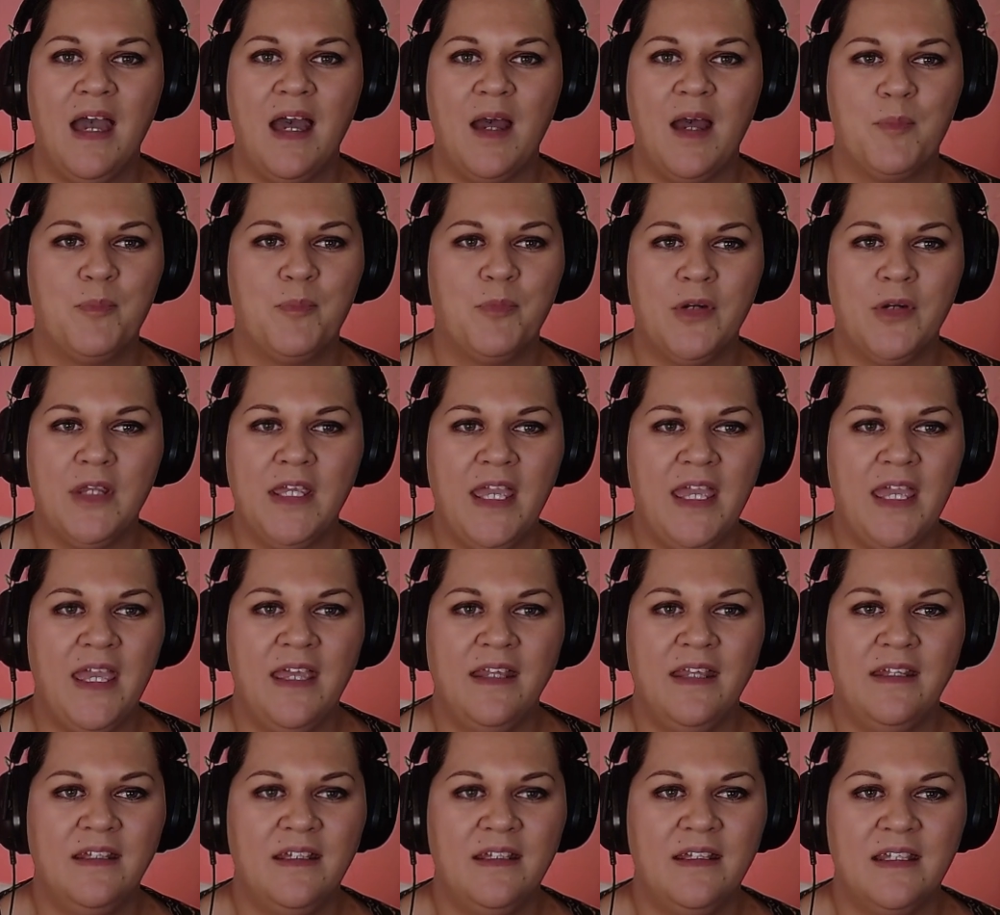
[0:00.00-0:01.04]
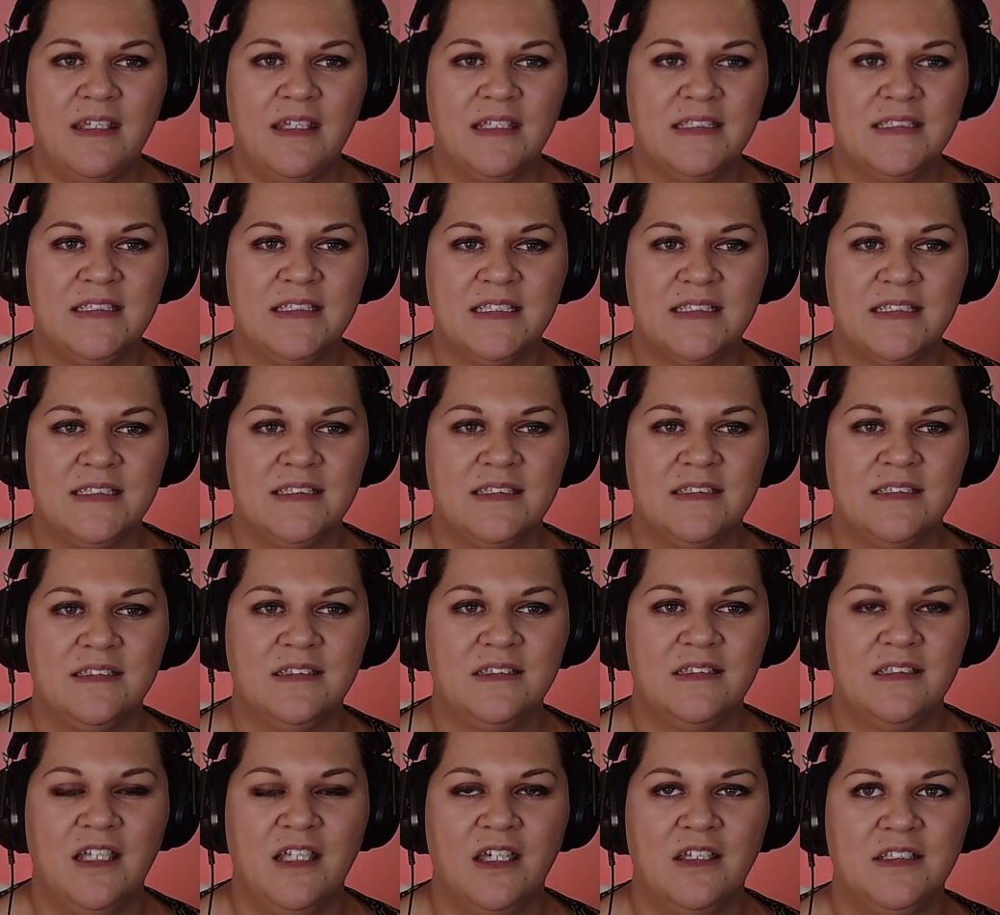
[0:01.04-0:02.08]
Brienne is just,
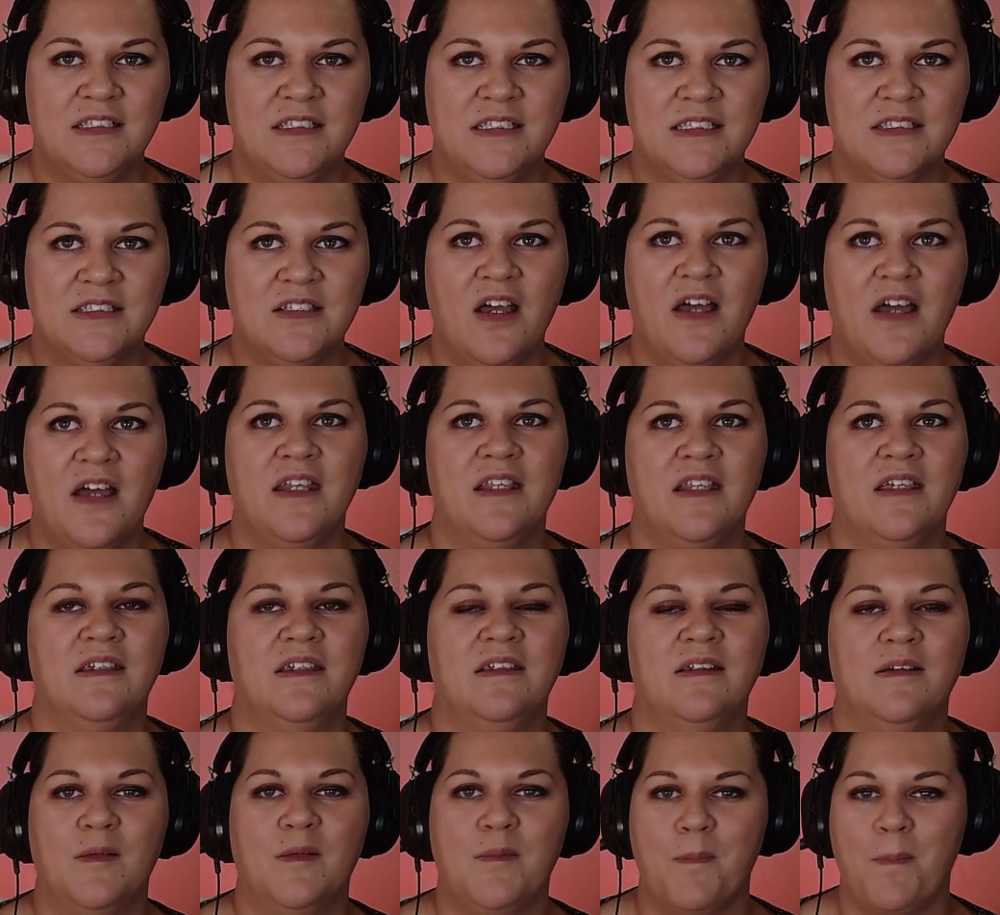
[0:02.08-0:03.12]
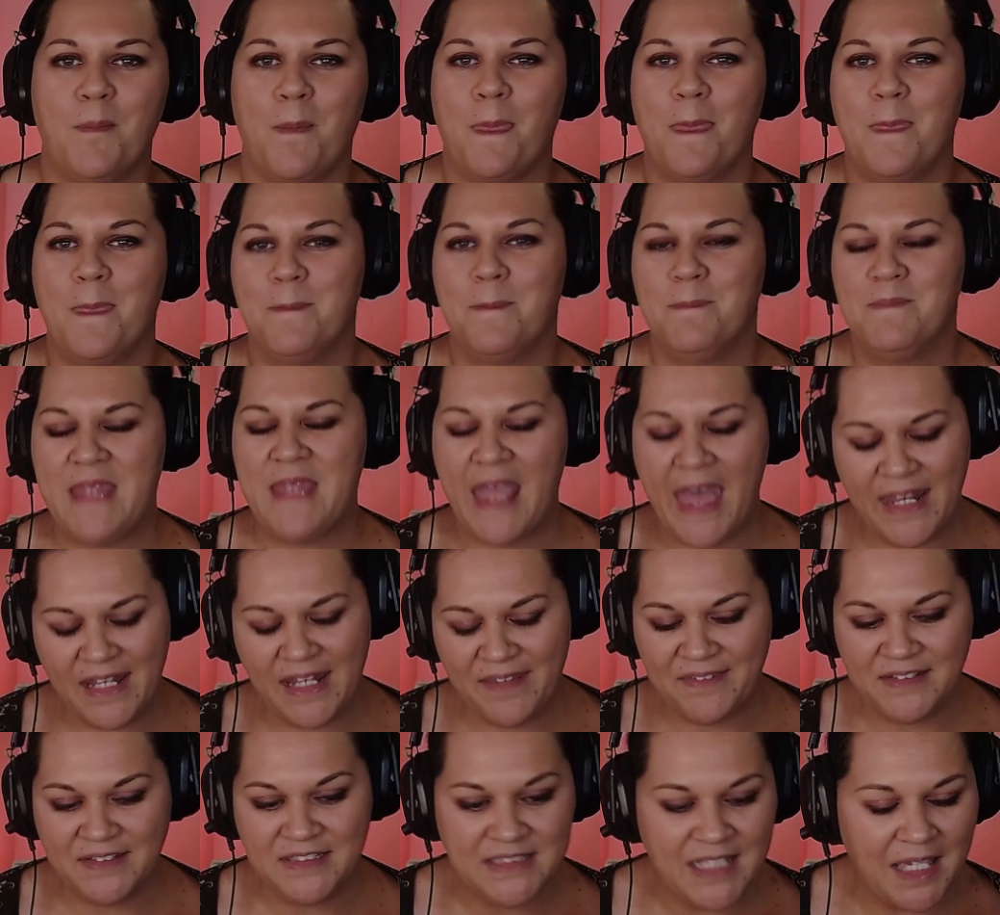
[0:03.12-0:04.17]
you know, she's kind of down in
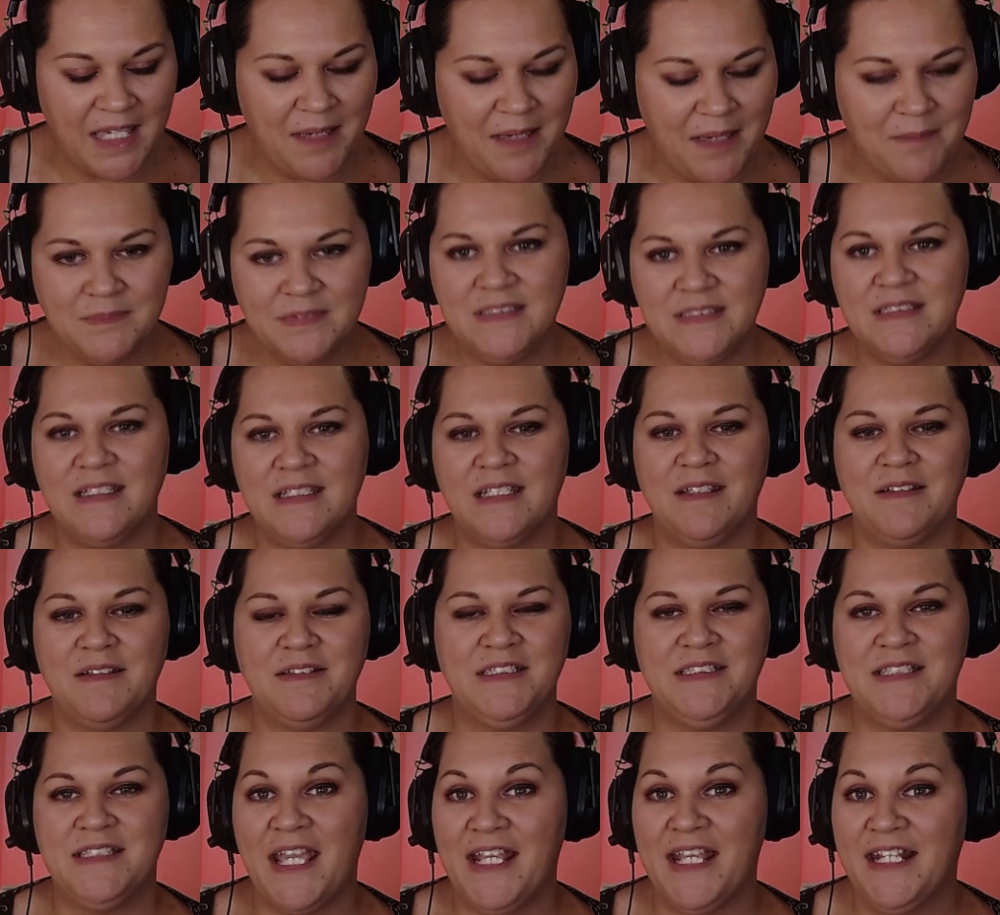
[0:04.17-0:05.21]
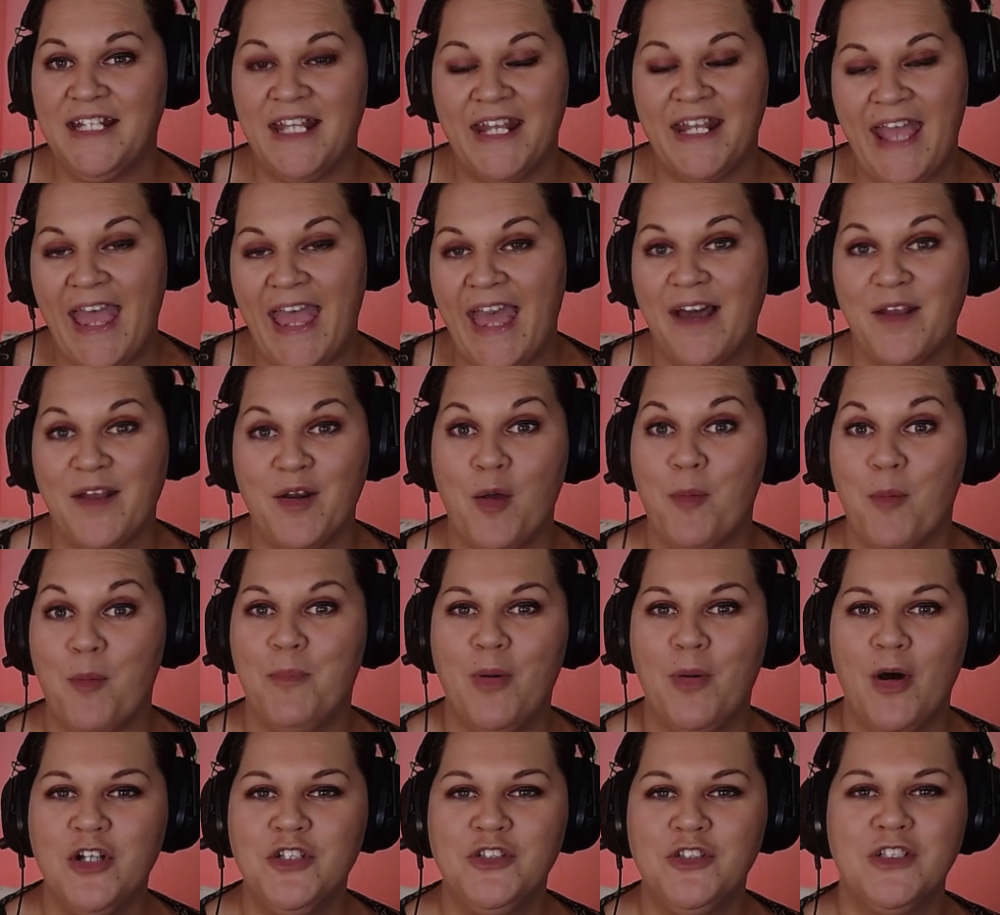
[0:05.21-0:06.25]
the dumps. She's taking it out on
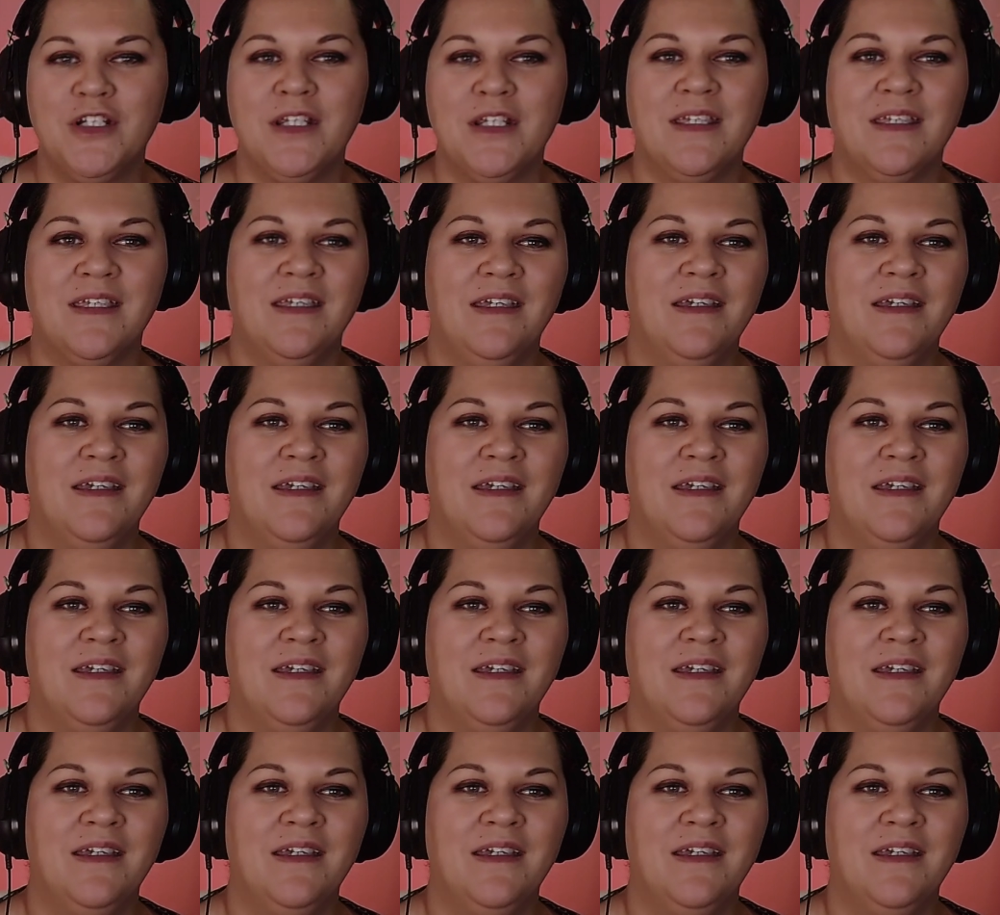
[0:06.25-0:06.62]
Podrick.